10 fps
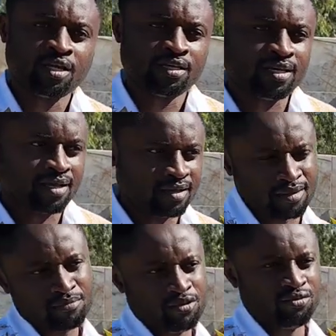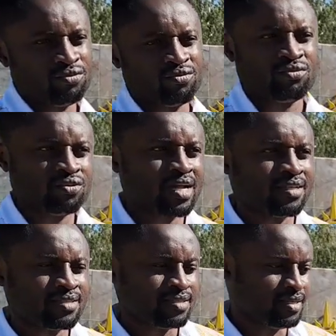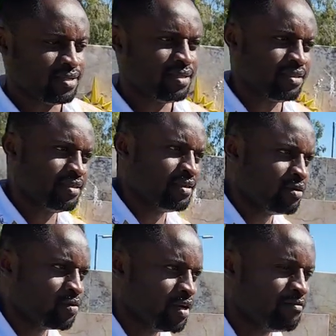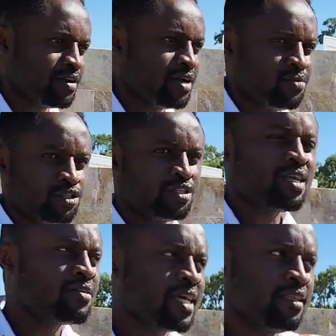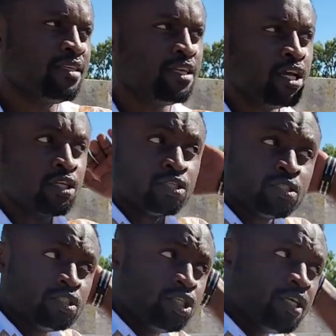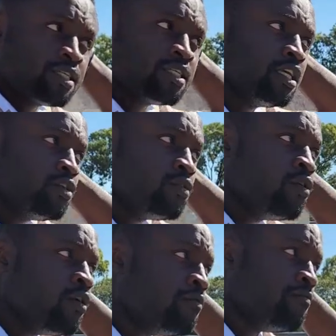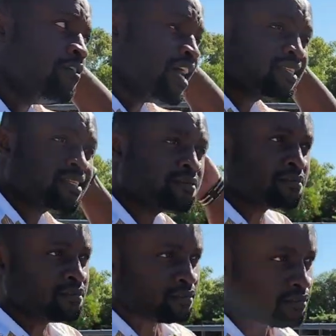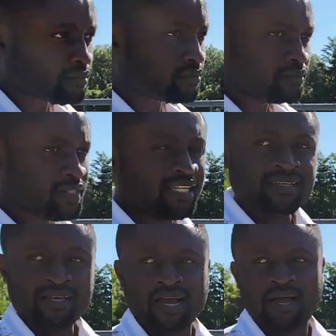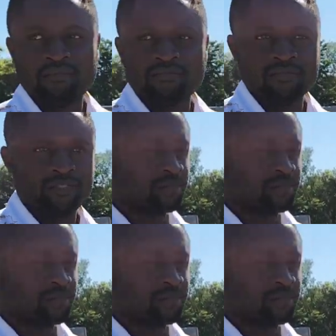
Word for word: Yeah, um, you, you can see the wherever, and we're just outside the JCU Vet um,